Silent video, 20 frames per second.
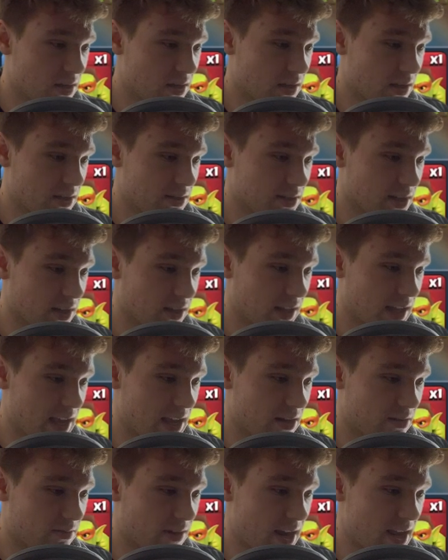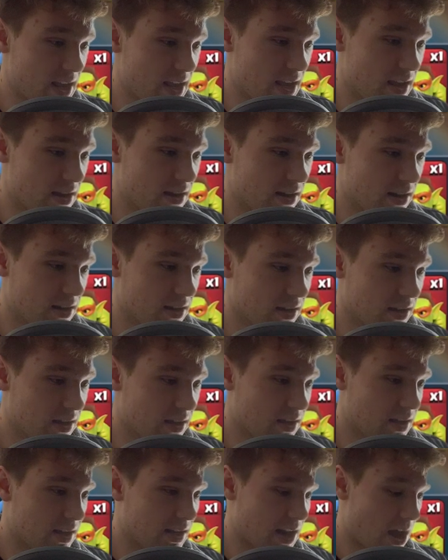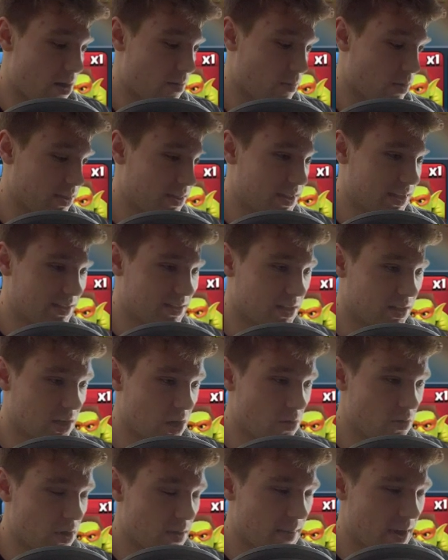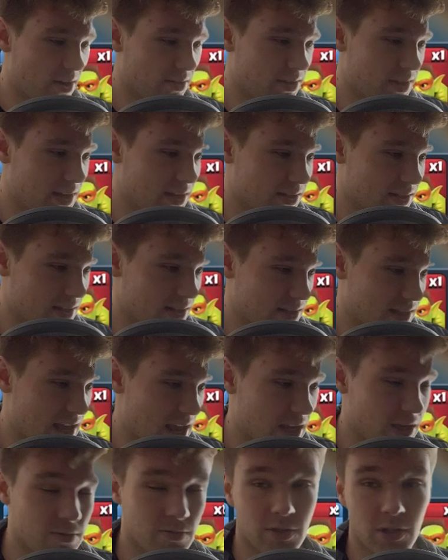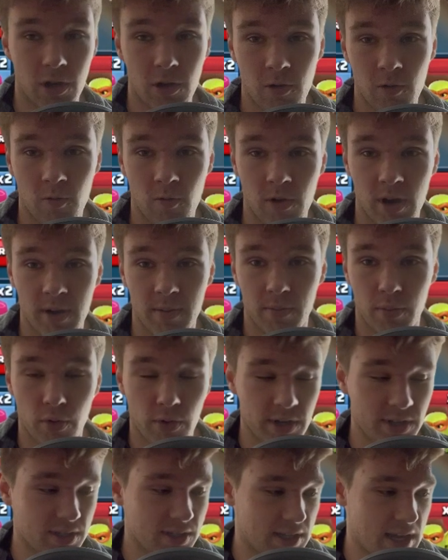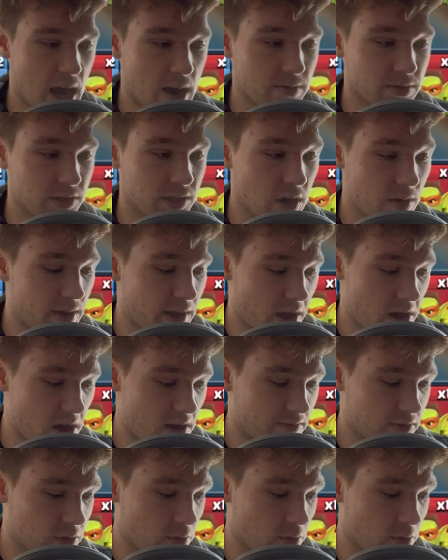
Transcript: It's going to land right here. Now, one thing to note about this is that you don't want poison towers going off.